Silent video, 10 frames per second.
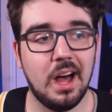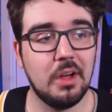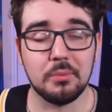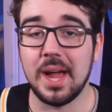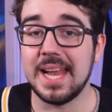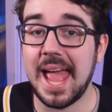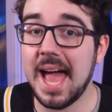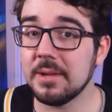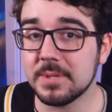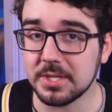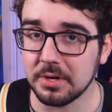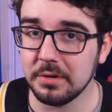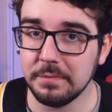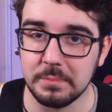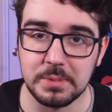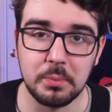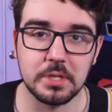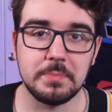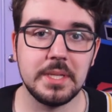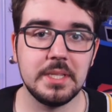All right, Adam Stern from
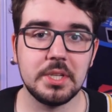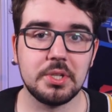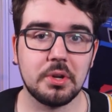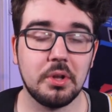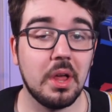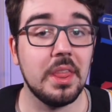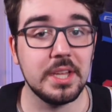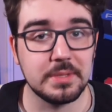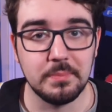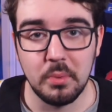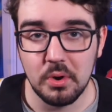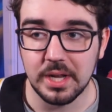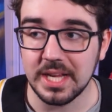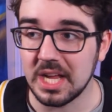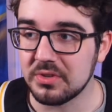Sports Business Journal this morning